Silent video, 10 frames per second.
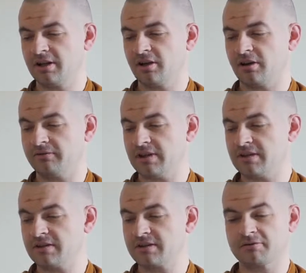of
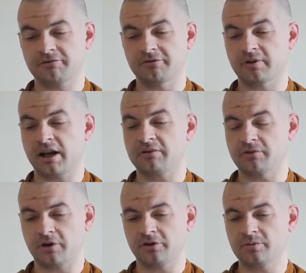his for a
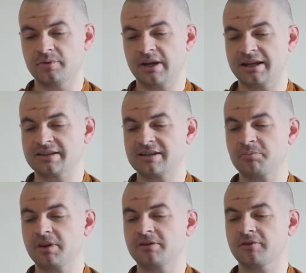robe, except
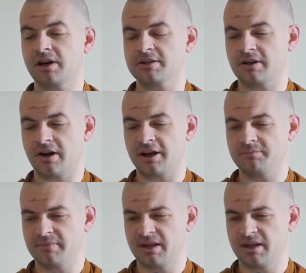at the right time,